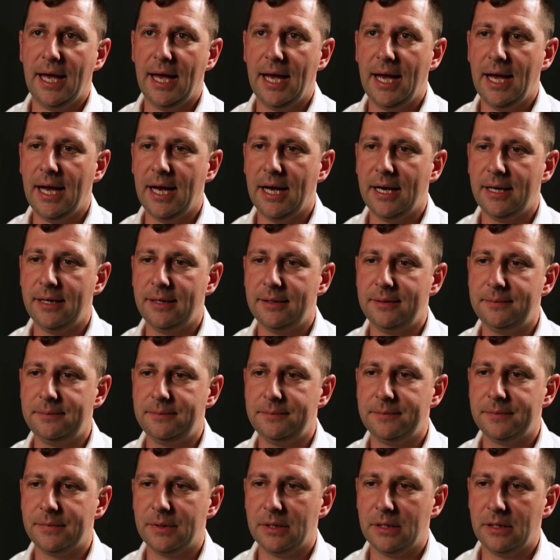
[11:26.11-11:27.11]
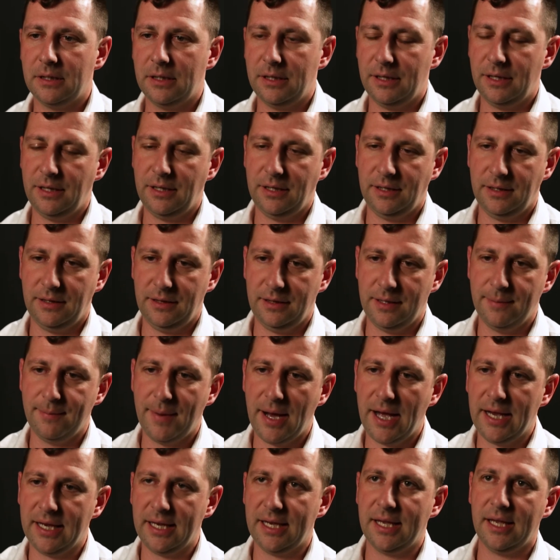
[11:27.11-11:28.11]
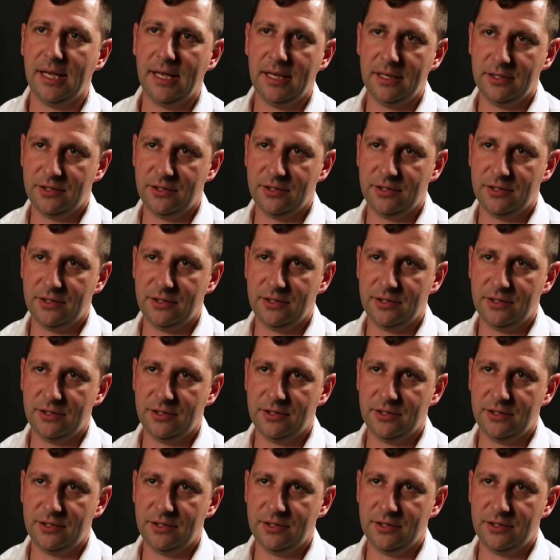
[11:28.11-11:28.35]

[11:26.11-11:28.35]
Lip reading: the main key